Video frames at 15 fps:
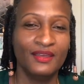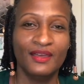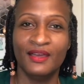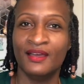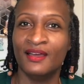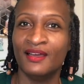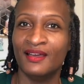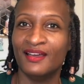
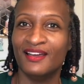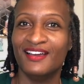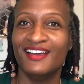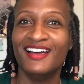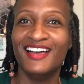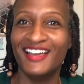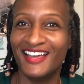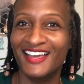
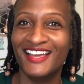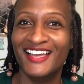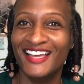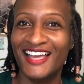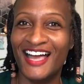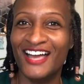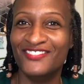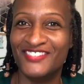
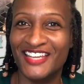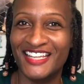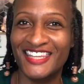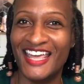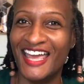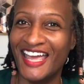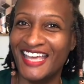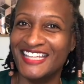I've done
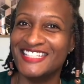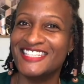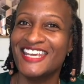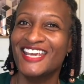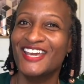that,